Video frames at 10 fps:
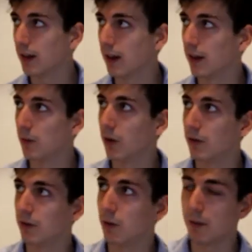get them off
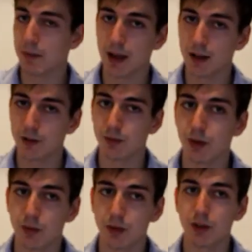of one page and
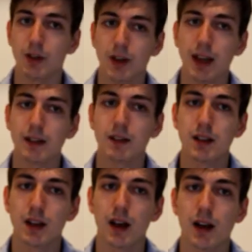put them onto the
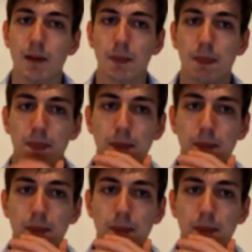next. And